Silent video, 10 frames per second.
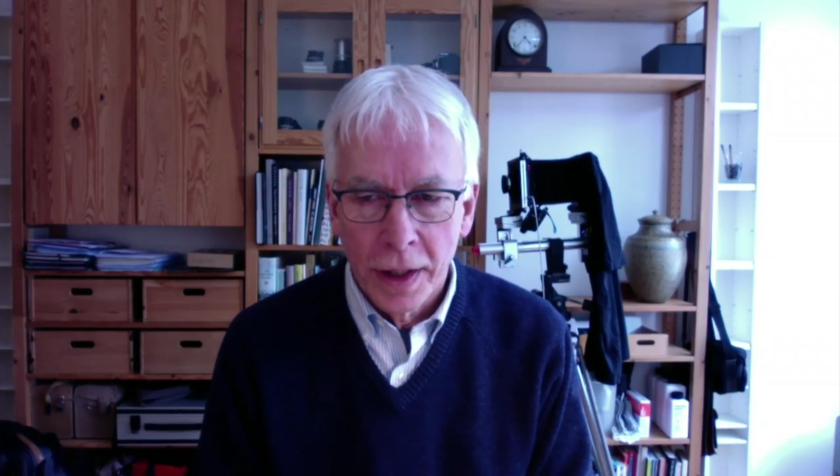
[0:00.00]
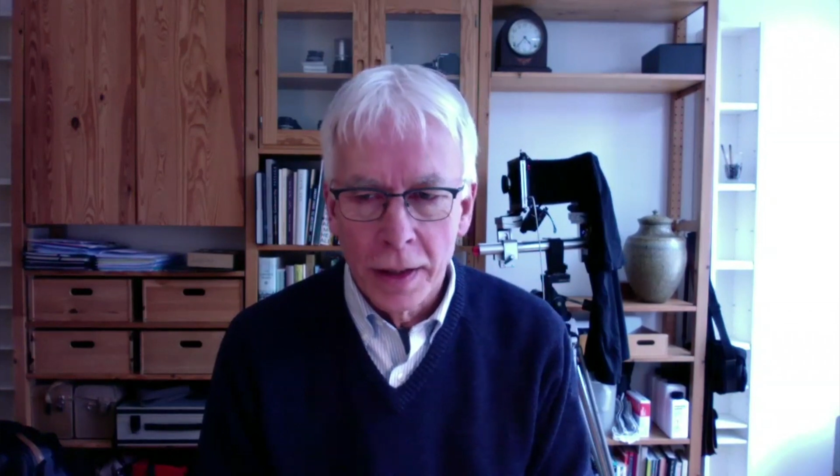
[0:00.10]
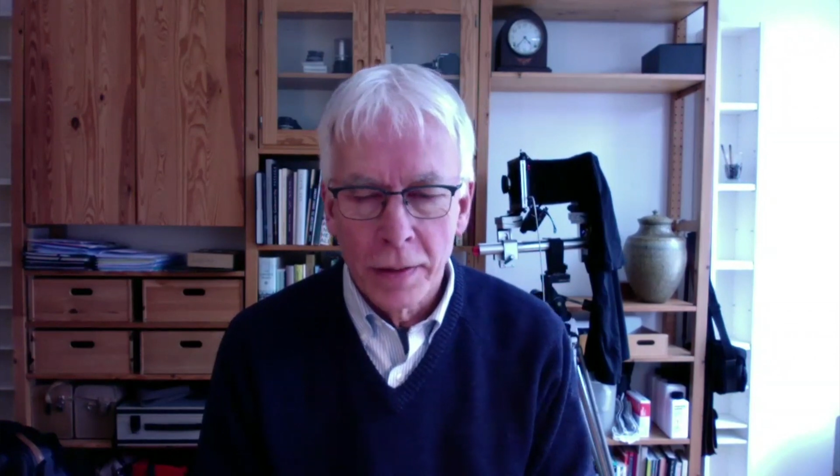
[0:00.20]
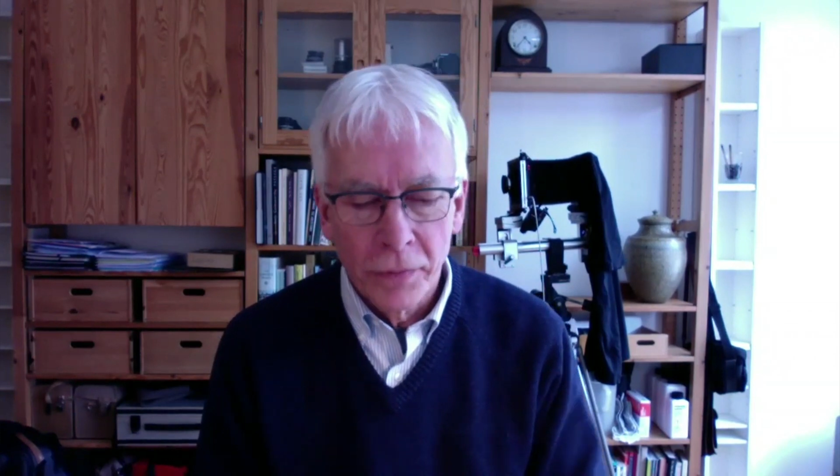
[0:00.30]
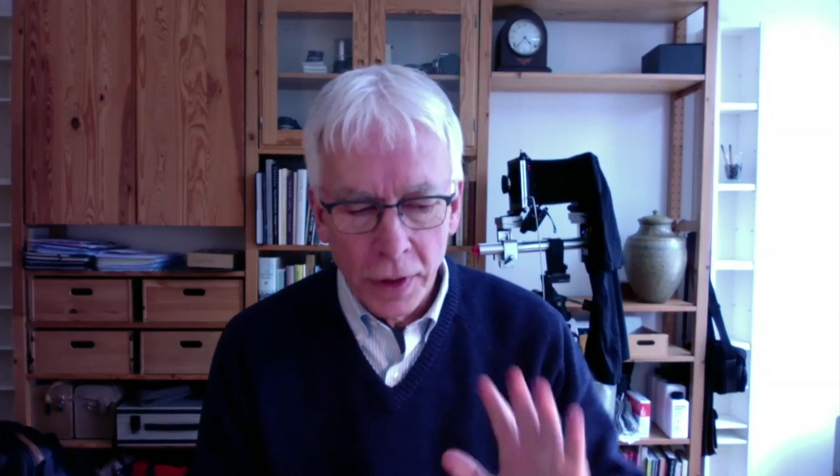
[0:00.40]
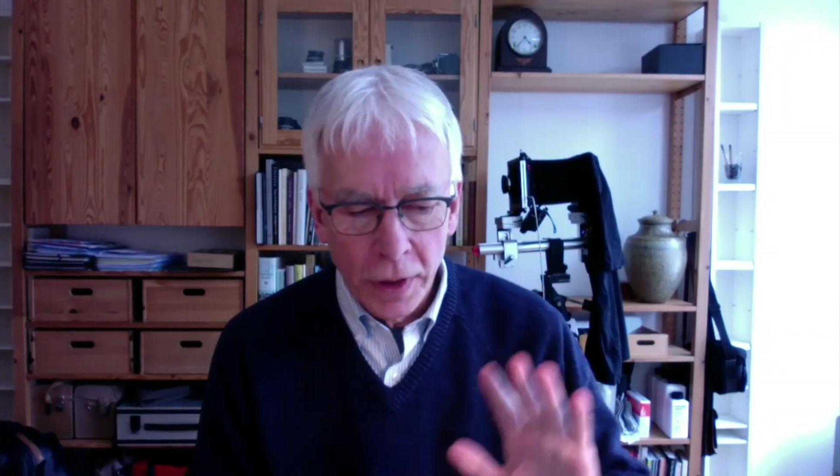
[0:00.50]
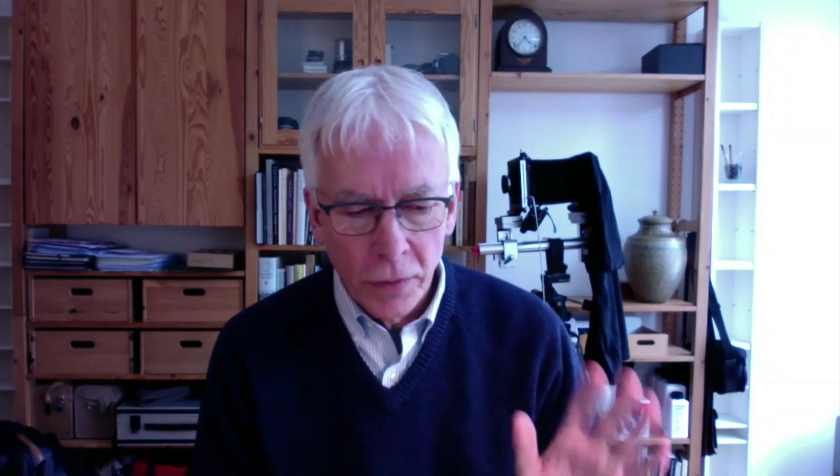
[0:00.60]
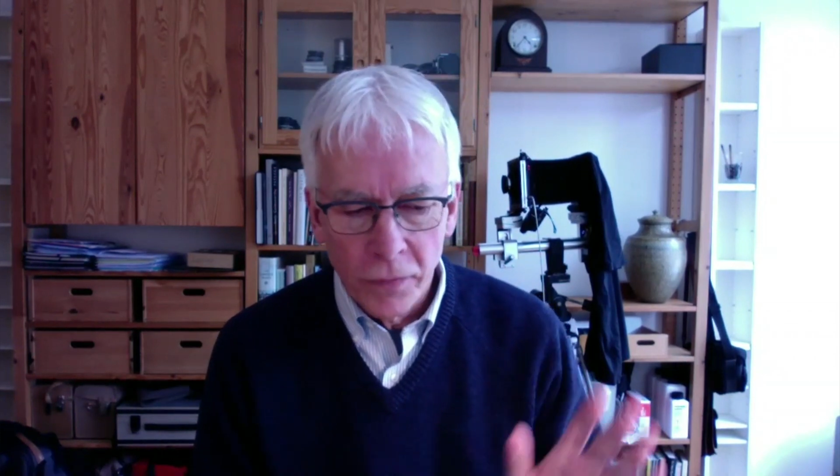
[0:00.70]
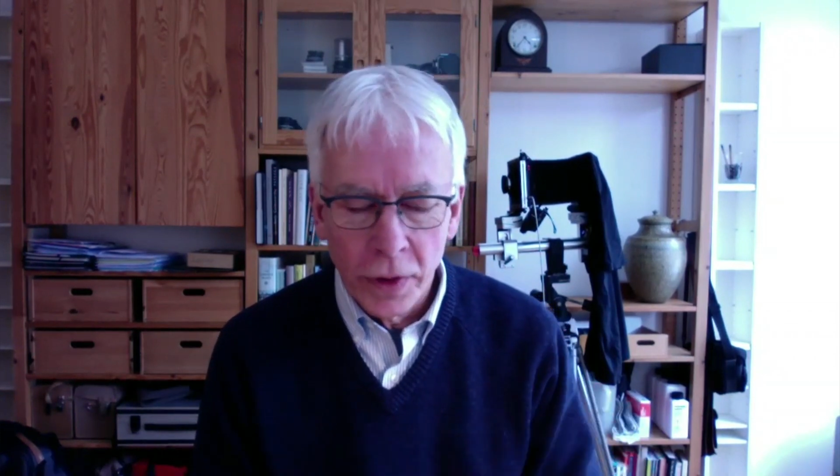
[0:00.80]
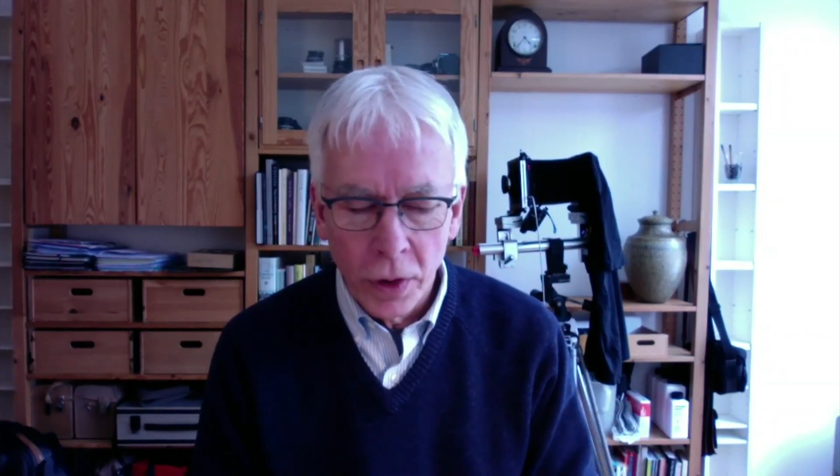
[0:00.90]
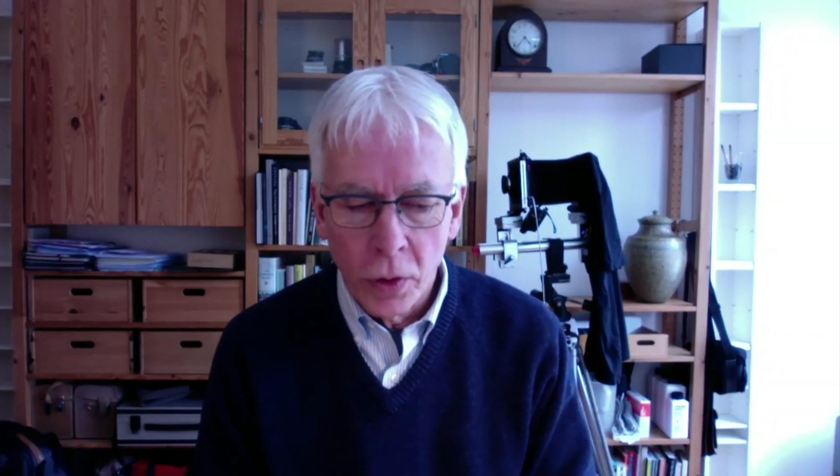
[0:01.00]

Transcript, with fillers: It's a very very